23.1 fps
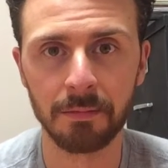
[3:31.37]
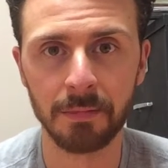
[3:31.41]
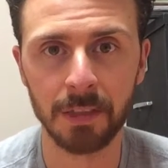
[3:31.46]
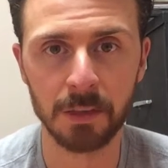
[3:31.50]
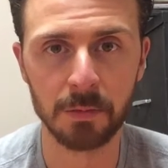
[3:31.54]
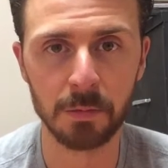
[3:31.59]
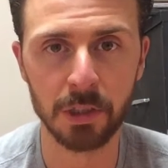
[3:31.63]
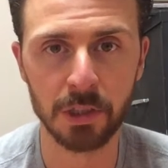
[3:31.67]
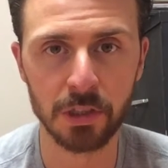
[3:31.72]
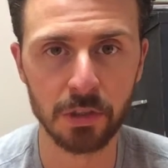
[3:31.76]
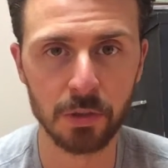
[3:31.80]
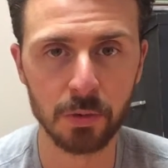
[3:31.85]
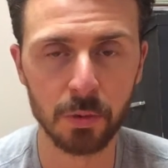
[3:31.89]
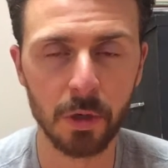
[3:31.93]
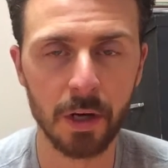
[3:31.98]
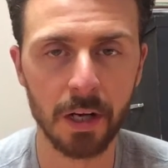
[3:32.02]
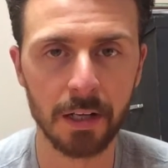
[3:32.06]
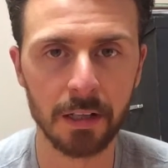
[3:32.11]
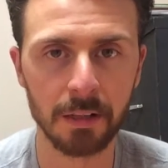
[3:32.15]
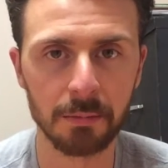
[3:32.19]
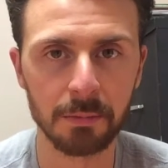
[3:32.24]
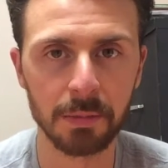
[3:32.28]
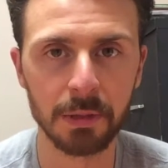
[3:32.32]
as much as you
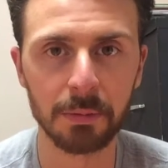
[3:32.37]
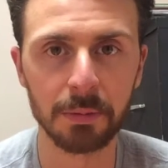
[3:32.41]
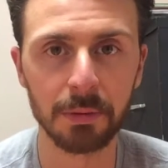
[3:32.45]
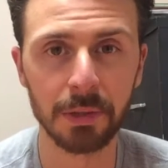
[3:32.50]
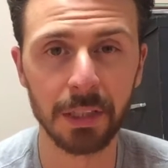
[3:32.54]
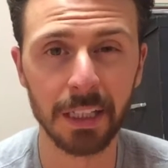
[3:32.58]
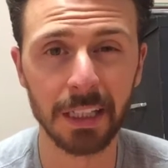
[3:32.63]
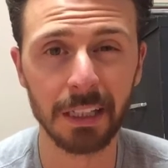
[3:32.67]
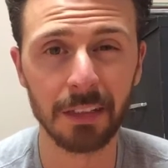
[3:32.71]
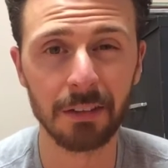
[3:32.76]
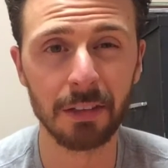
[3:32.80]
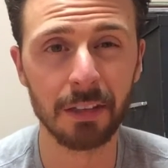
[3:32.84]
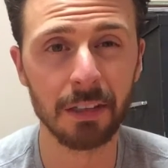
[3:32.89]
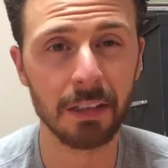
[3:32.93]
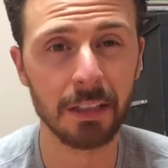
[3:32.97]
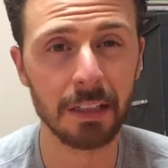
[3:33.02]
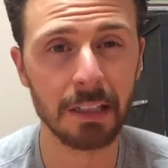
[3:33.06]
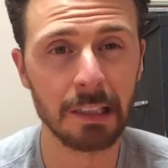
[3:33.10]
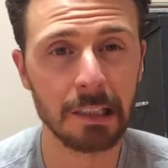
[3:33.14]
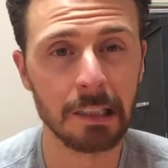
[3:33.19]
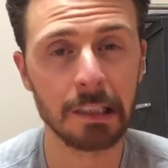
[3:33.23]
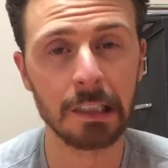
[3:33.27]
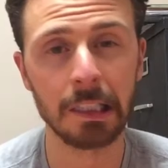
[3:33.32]
want. And people ate it
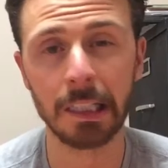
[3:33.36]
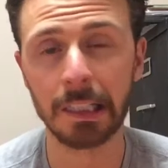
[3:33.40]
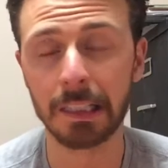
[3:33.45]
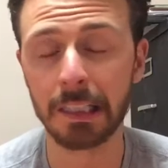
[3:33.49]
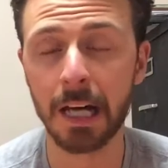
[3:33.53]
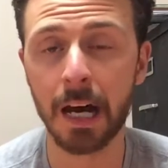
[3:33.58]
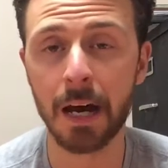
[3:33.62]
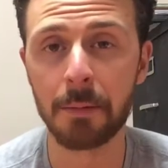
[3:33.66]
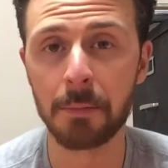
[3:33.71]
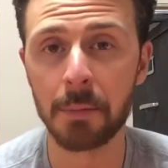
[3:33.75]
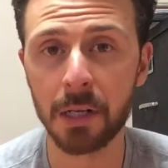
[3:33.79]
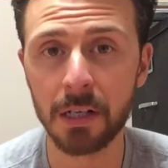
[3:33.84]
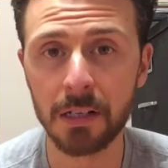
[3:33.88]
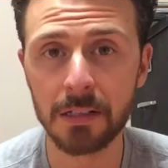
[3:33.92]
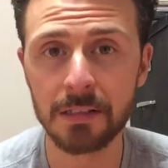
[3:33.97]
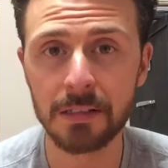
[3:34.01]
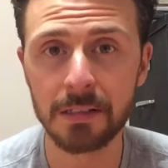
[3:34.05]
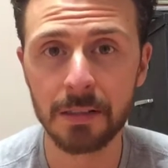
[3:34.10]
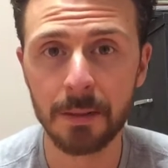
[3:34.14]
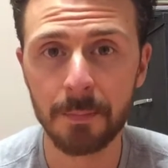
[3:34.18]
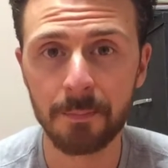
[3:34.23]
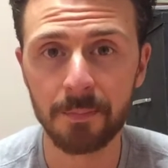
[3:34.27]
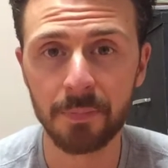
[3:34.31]
in like 9
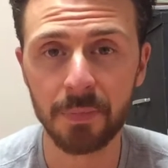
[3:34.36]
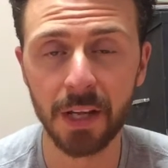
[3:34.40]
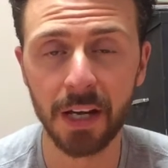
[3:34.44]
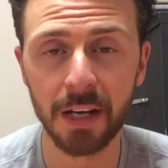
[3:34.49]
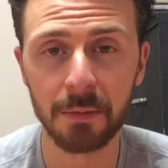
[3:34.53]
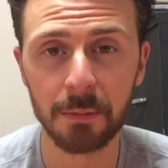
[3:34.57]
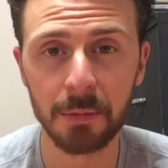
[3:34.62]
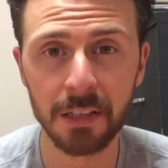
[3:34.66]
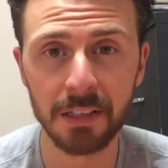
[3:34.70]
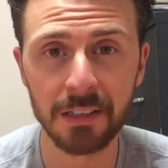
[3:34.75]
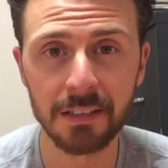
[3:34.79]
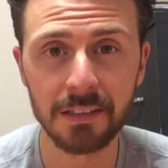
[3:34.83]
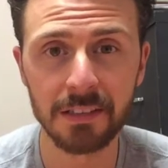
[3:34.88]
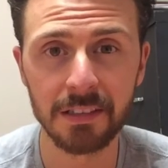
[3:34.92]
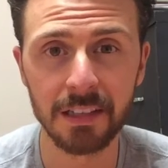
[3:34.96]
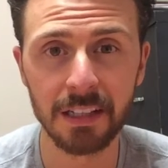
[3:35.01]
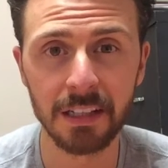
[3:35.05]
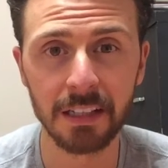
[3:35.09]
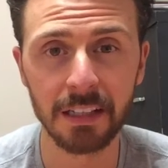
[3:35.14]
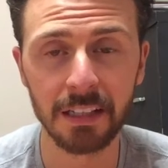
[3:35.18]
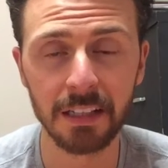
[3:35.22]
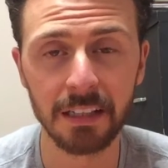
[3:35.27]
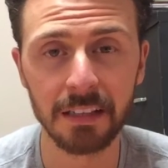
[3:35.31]
minutes. 9 minutes,
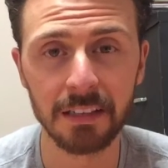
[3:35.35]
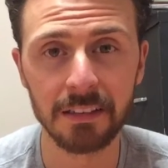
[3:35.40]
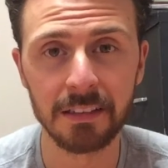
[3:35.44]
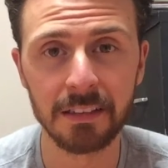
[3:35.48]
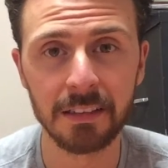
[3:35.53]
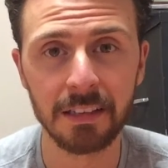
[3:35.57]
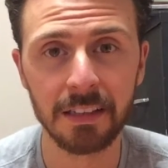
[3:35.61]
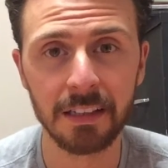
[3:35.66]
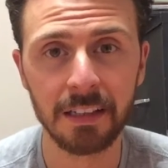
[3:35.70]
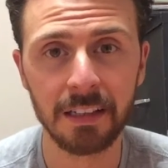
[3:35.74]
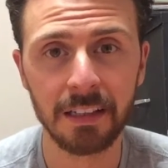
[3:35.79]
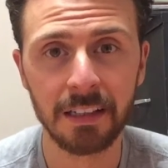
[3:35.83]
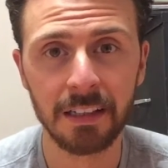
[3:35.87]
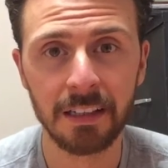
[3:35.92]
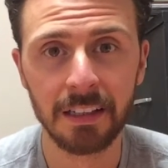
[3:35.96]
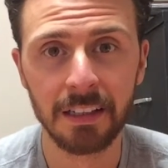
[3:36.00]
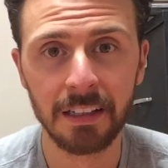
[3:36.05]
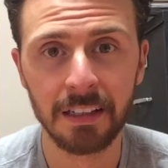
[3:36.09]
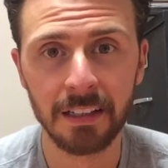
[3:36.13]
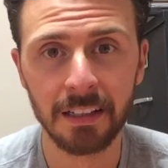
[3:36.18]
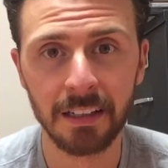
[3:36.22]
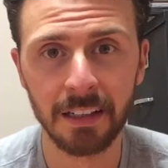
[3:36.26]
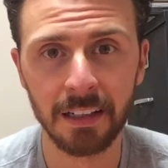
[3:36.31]
they ate,
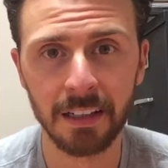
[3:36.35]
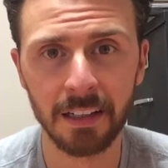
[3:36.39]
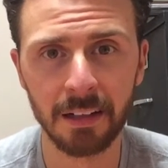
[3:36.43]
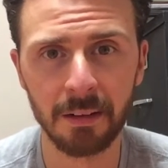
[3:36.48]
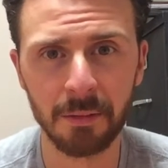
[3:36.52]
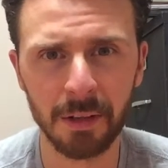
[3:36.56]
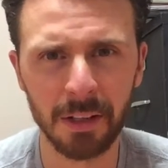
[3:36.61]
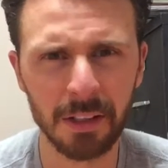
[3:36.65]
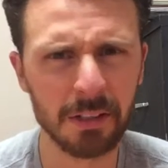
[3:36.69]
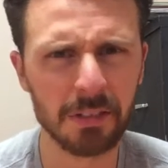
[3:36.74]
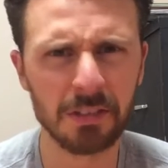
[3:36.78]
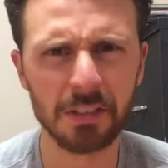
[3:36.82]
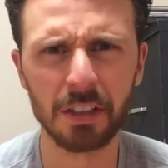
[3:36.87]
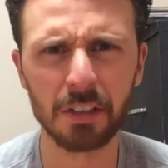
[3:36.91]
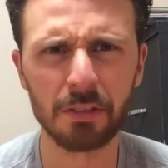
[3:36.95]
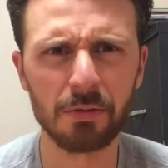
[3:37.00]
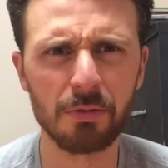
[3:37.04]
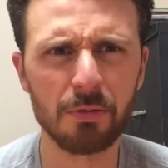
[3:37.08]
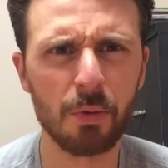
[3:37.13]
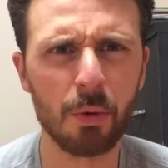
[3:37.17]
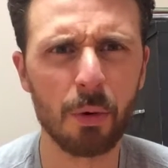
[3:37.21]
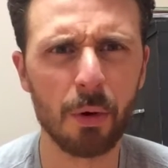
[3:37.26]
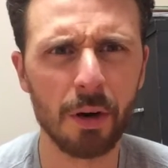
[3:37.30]
I think it was like
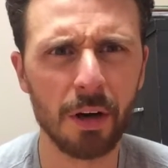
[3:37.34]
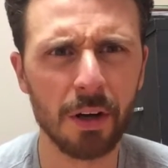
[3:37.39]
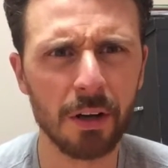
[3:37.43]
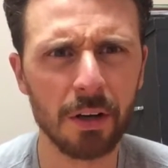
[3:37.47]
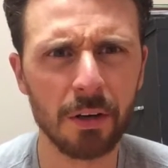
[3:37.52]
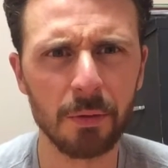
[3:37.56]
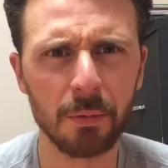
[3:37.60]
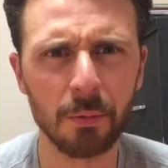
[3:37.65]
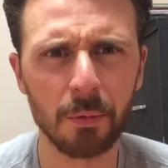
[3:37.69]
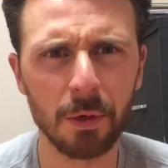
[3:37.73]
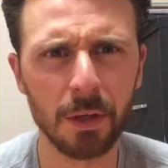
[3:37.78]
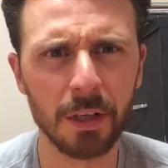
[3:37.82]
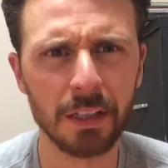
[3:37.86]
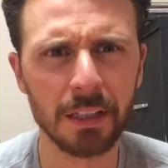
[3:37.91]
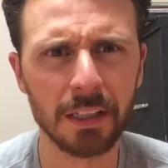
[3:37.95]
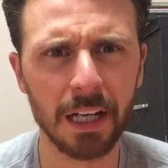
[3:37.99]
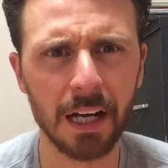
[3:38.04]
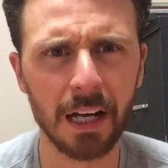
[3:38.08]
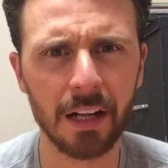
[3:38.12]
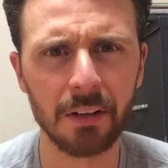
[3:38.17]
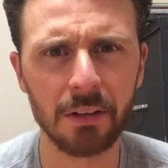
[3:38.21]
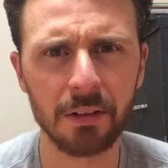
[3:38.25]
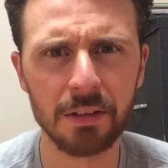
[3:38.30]
401
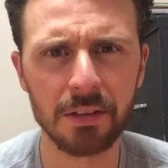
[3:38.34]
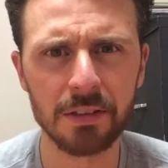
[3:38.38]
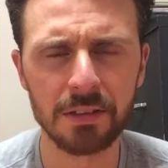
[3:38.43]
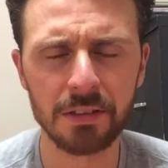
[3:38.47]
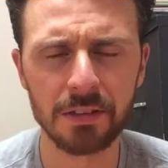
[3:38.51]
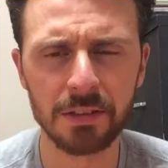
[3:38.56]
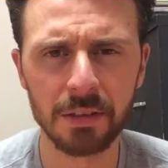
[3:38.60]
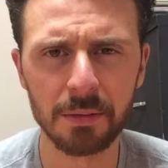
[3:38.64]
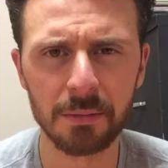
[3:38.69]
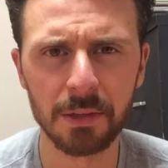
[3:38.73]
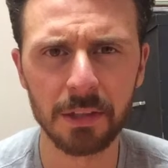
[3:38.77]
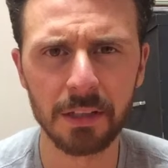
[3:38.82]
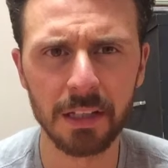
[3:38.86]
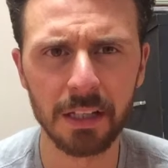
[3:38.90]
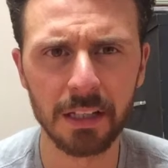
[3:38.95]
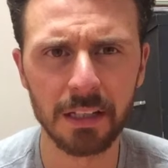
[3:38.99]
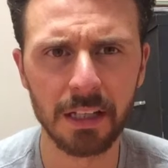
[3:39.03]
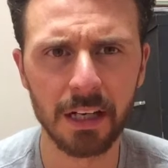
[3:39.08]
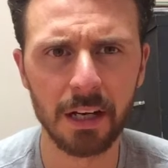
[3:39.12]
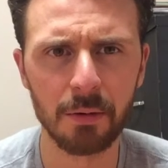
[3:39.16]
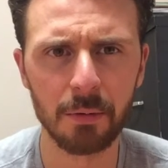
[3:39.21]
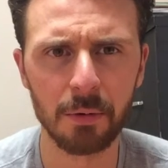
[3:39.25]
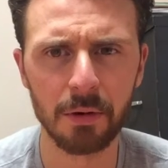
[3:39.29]
calories or something like
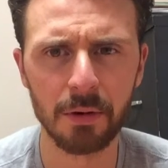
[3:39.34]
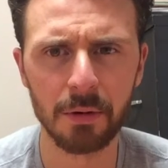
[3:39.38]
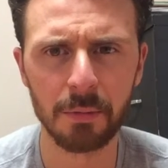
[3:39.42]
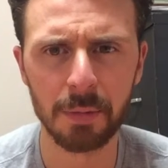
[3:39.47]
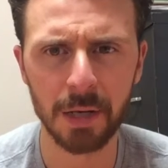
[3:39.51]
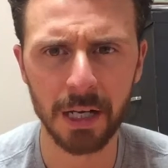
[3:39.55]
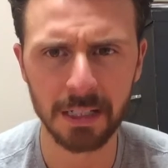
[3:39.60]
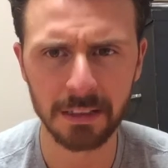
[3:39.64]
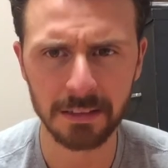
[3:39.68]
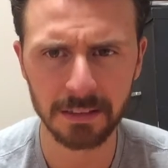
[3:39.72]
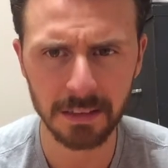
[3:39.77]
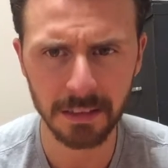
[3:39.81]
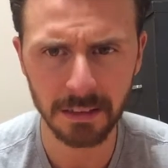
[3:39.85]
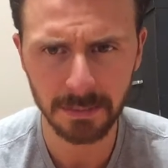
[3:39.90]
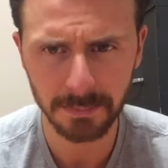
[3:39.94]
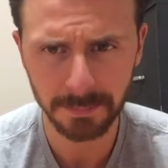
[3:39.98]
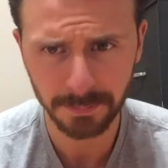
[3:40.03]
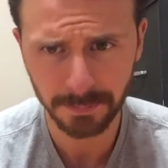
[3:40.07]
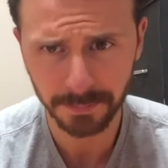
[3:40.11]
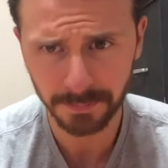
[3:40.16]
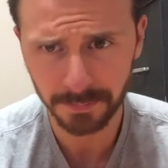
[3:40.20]
that worth of pasta.